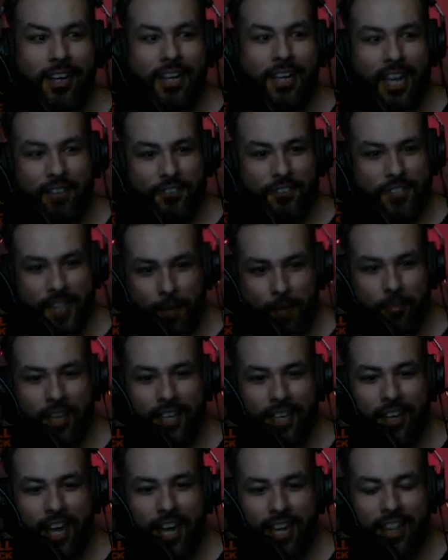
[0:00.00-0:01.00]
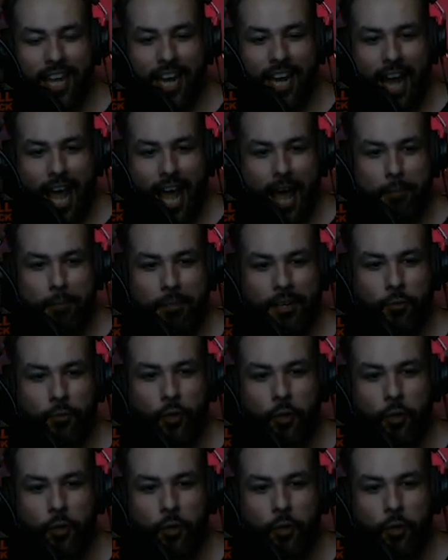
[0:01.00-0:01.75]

if something like that happened?